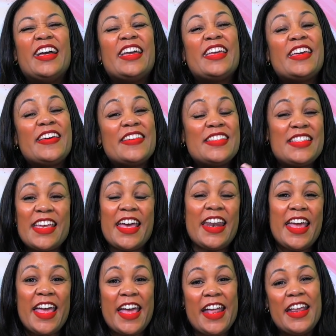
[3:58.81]
You did
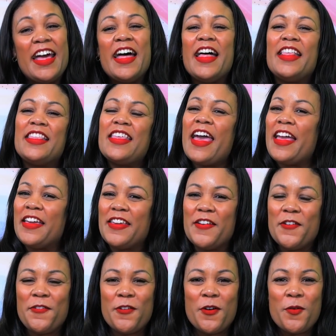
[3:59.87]
it! Thank
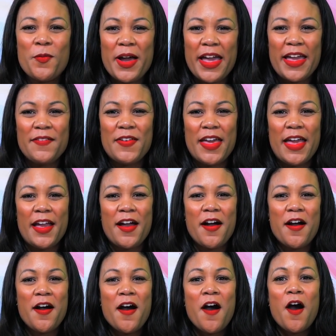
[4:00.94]
you for waving.
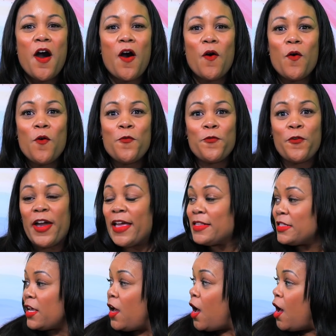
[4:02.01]
Oh,
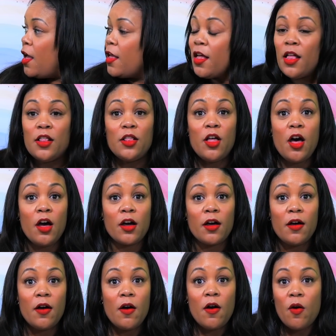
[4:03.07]
friends, look,
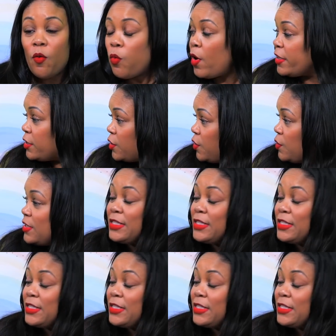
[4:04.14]
what do you